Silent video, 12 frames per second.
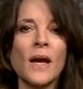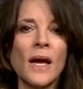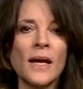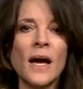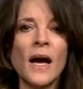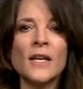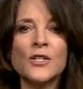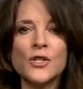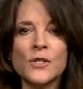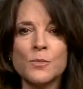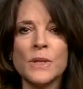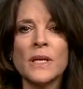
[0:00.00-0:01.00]
and I
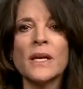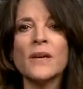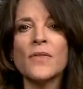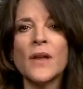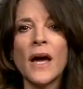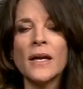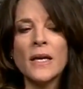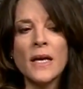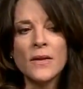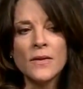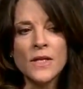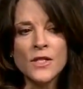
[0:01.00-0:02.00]
just believe that
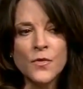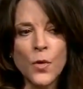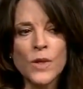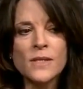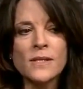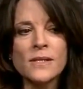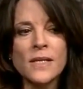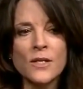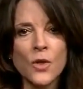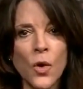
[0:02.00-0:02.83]
these voices need to